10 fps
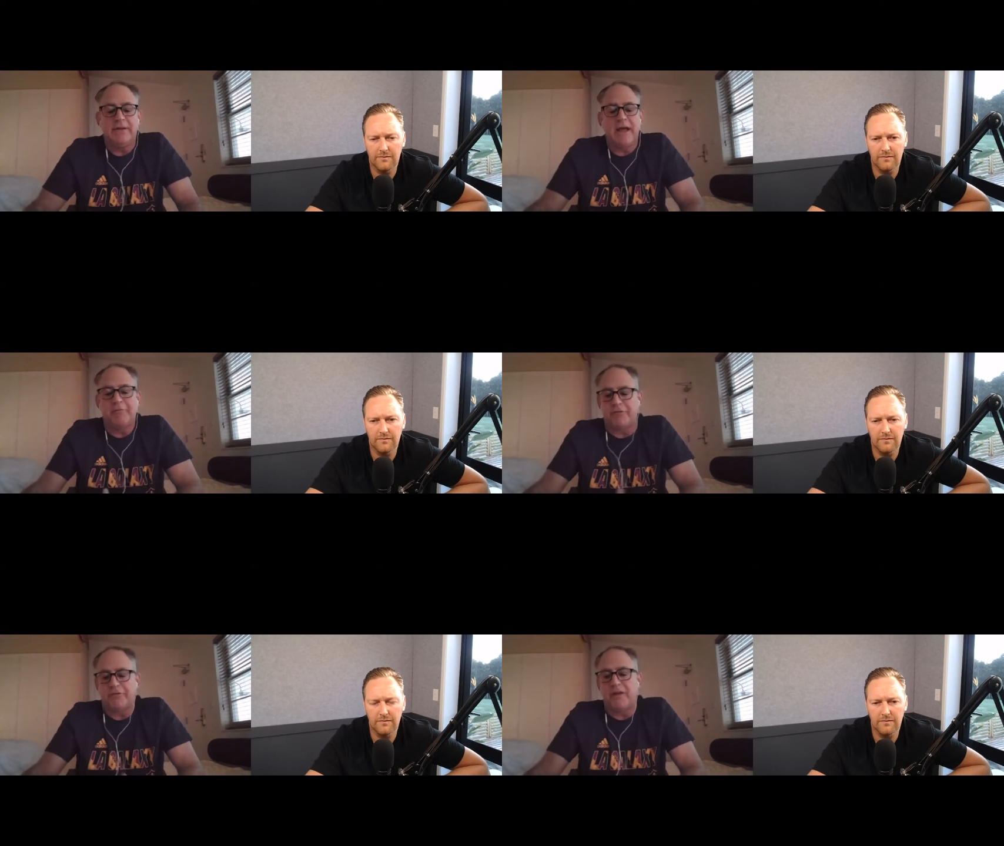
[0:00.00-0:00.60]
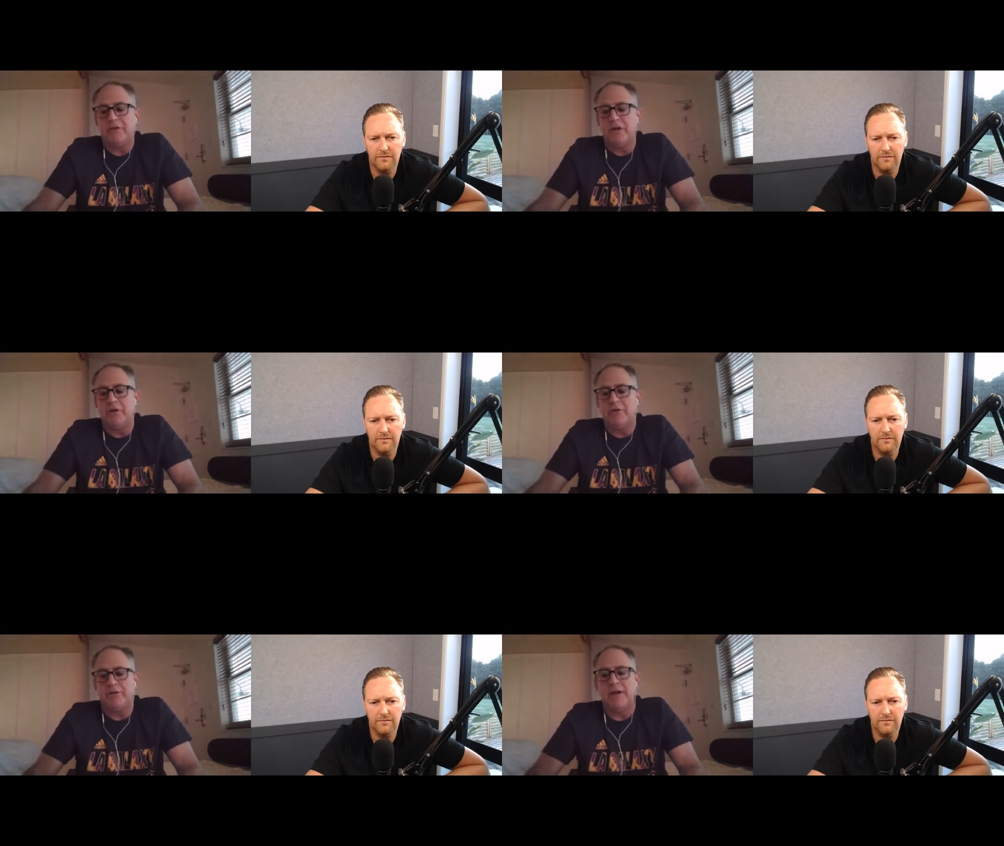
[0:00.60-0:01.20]
Speaker 1: did that for seven
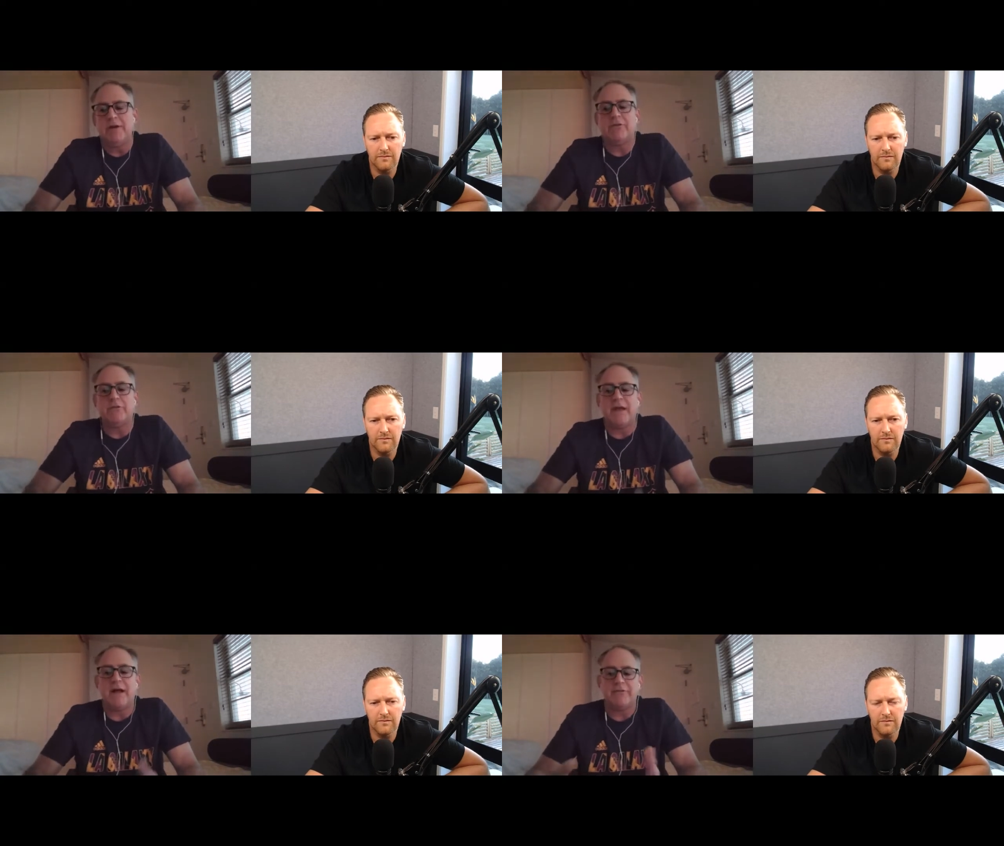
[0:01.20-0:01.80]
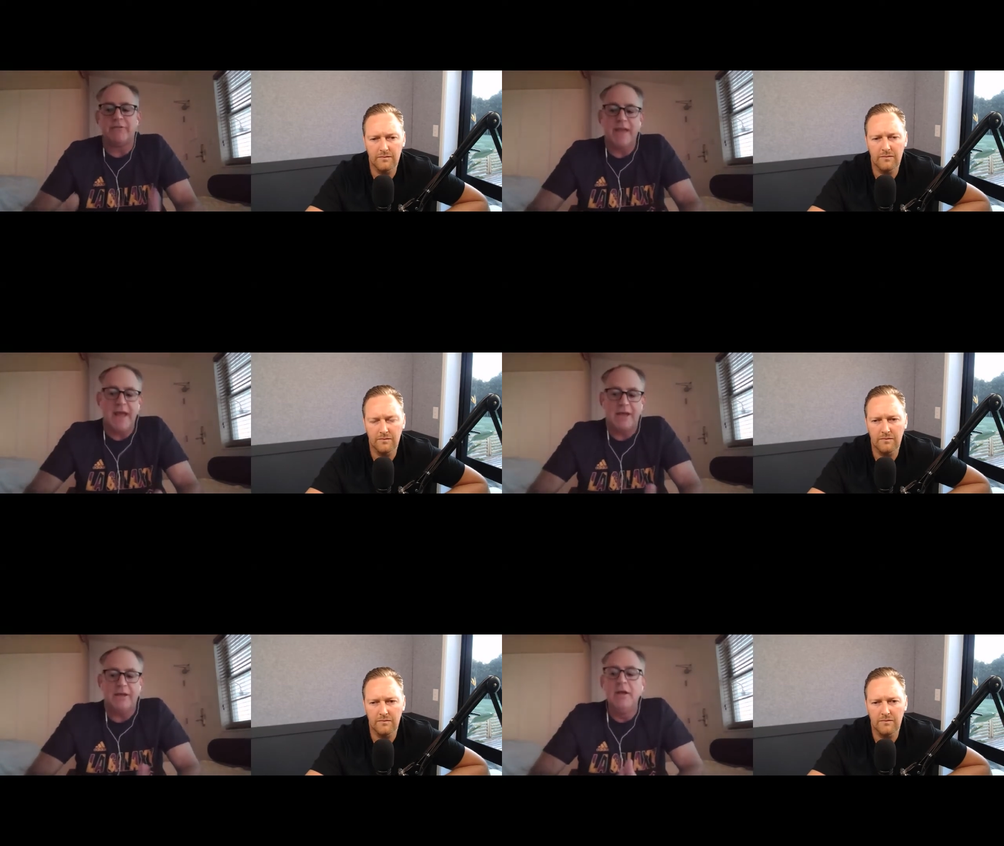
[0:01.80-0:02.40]
years. And then in
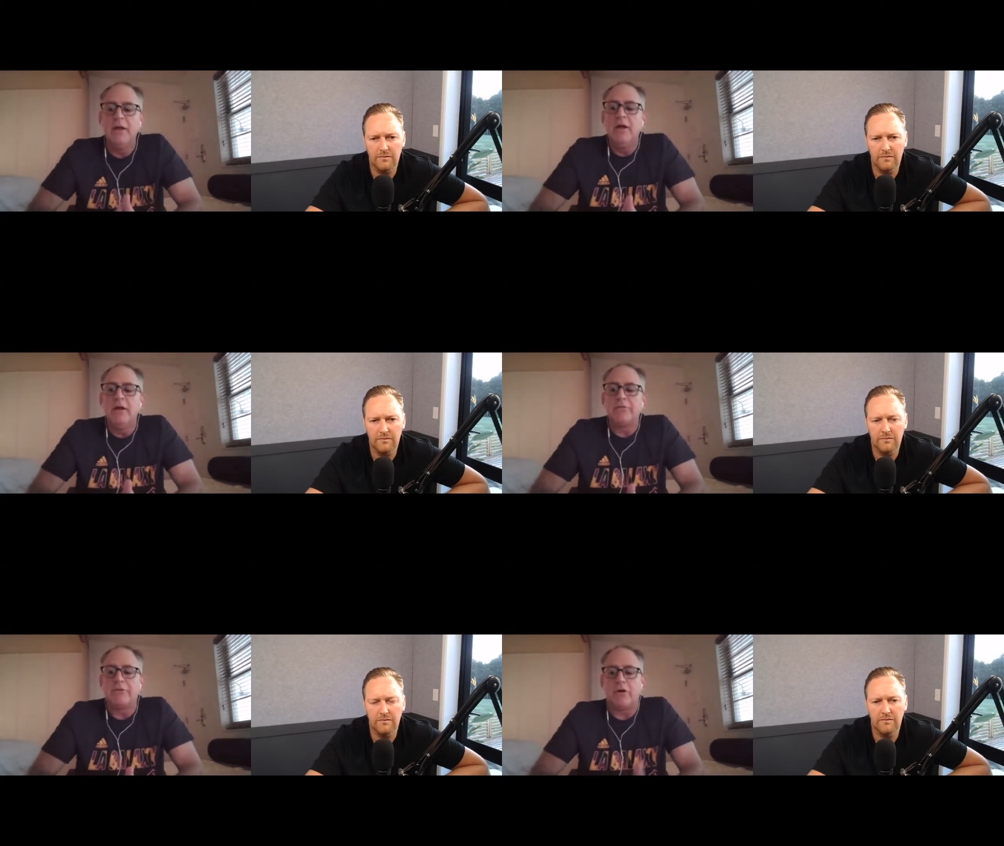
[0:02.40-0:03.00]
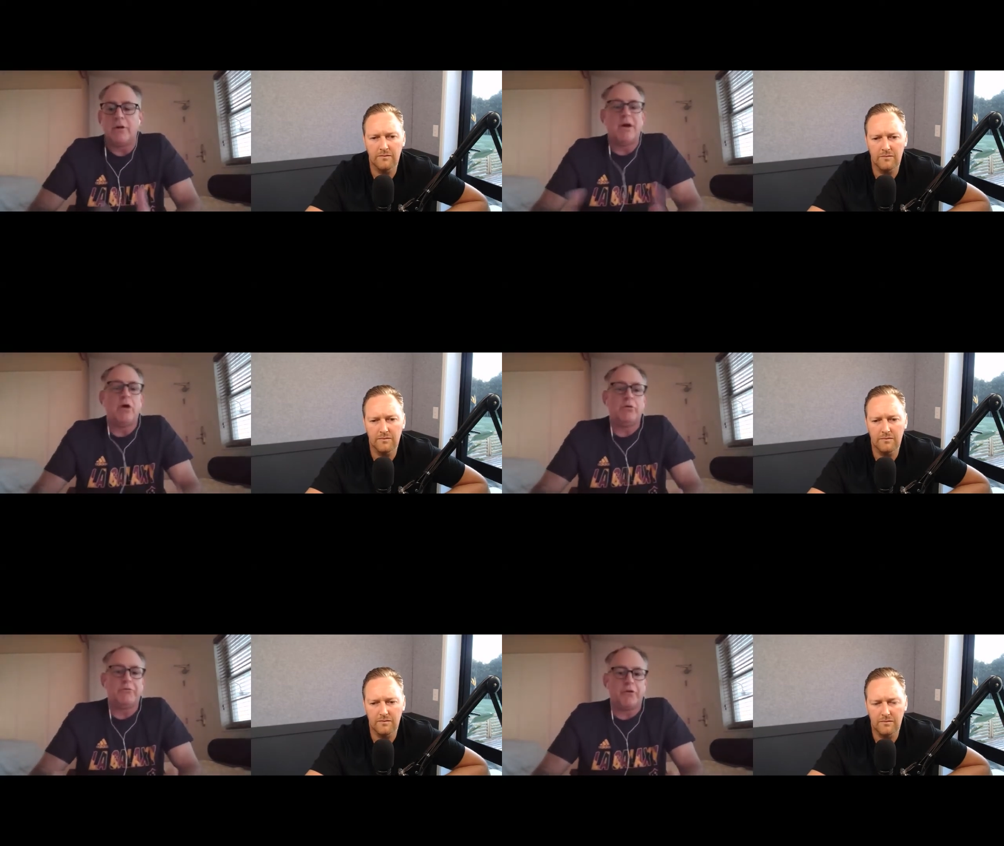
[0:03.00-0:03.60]
2010, started my
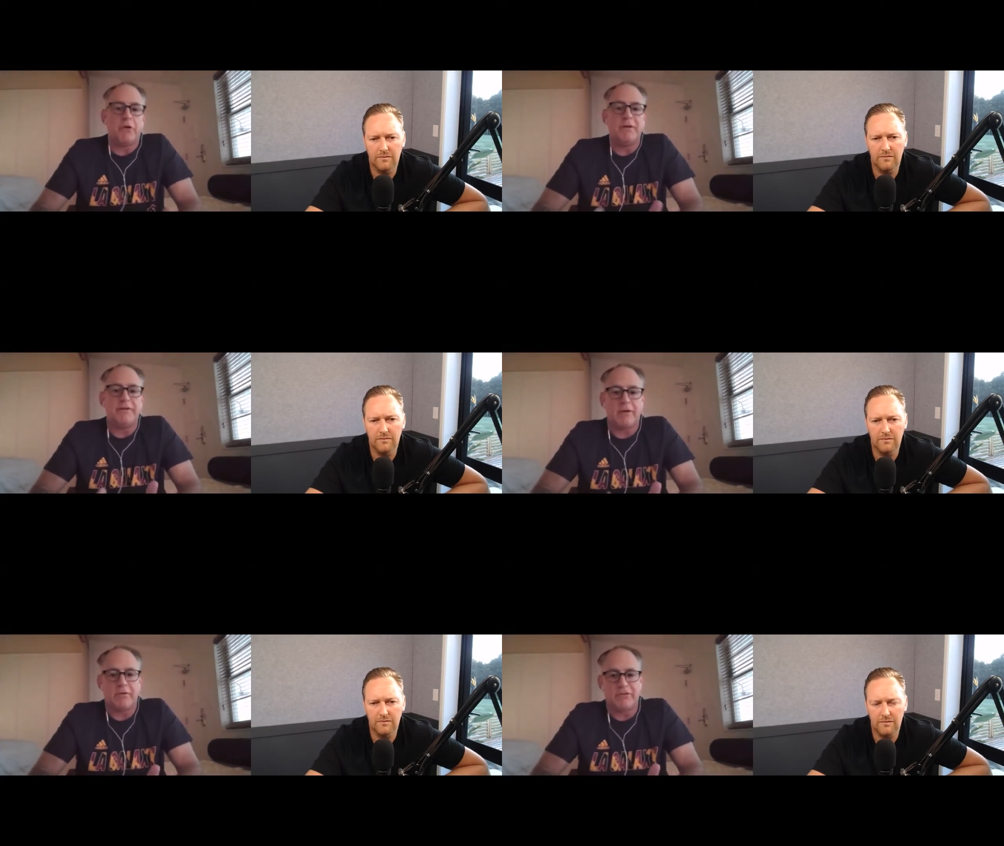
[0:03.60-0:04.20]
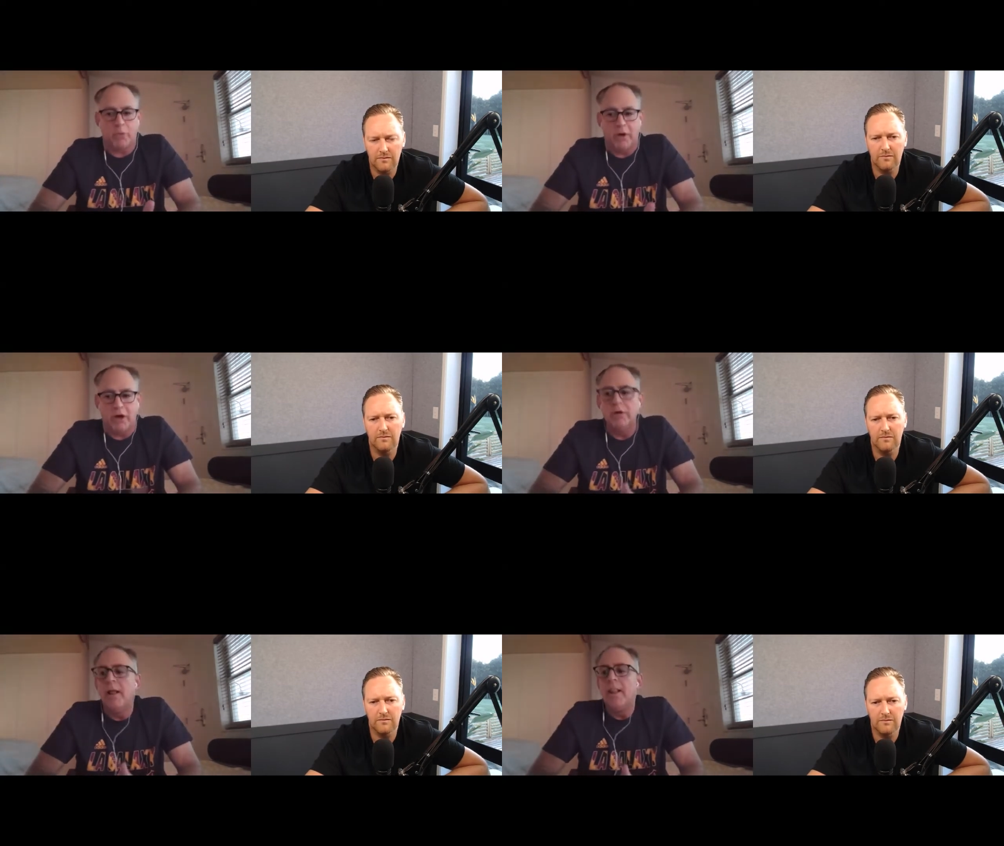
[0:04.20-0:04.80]
own firm, Integrity
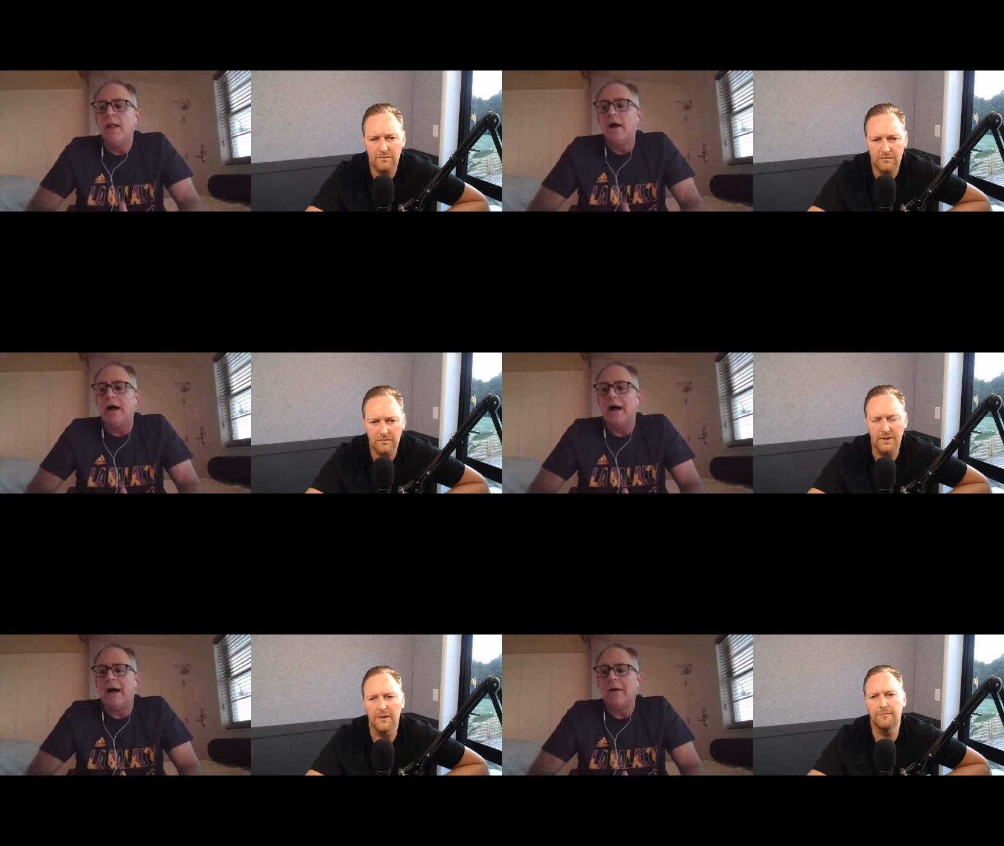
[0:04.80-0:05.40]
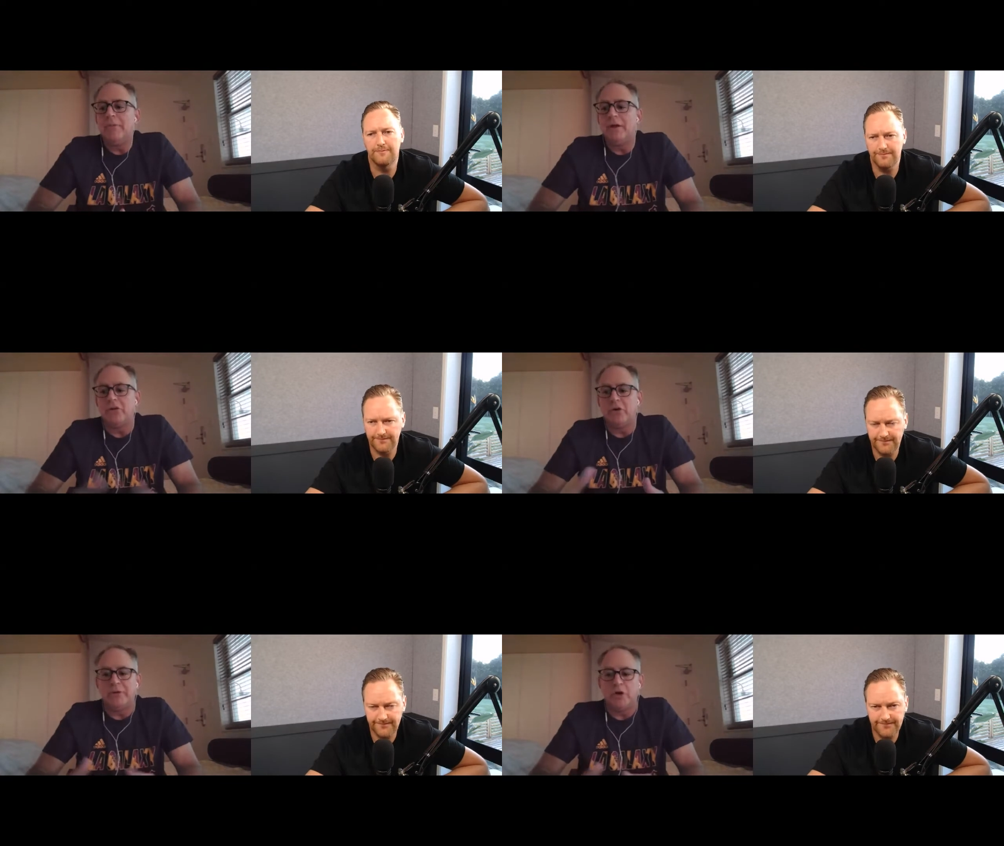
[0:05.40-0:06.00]
Square. Uh, a little